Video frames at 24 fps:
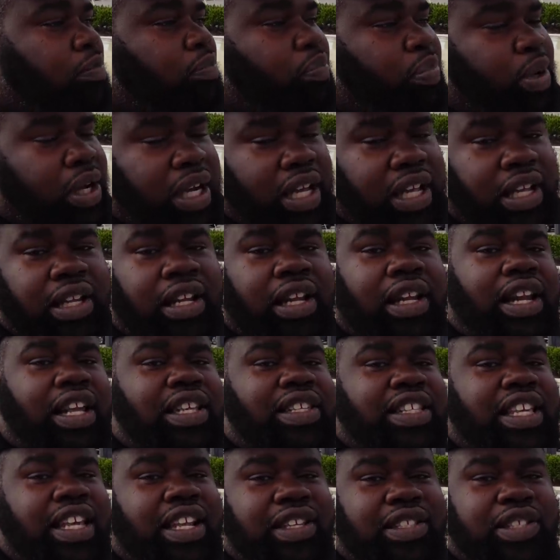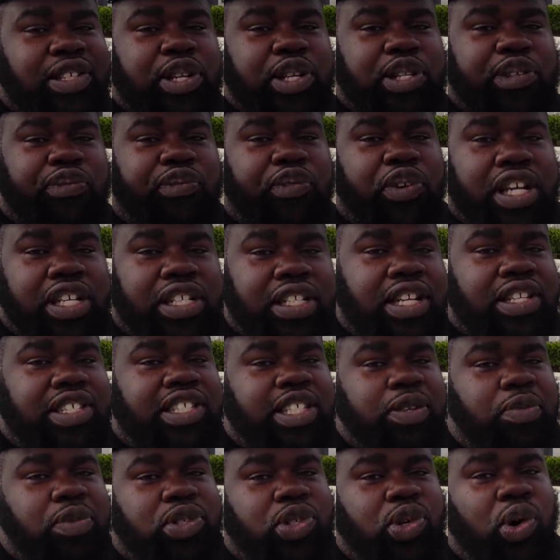But let's get into this footage. Let's
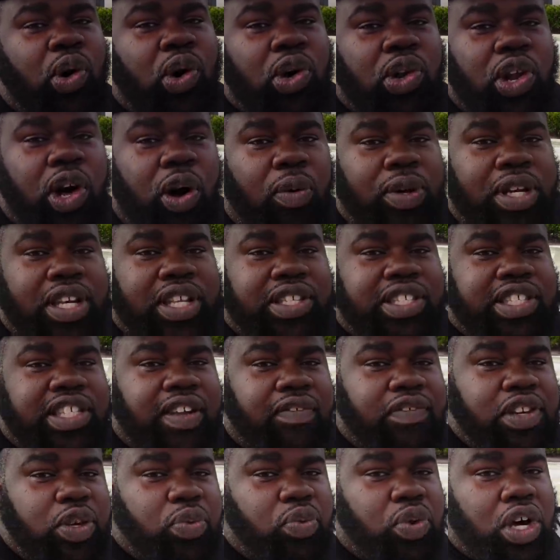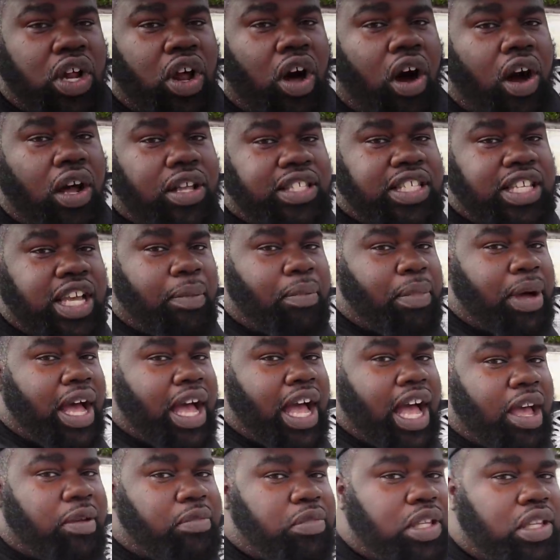see what's going on with this 71 hardtop
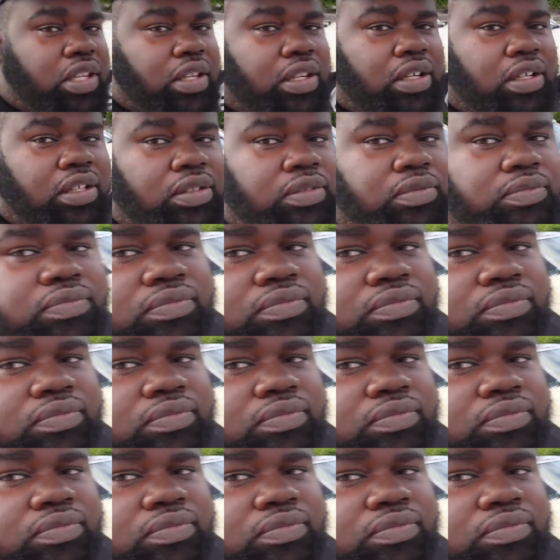behind me.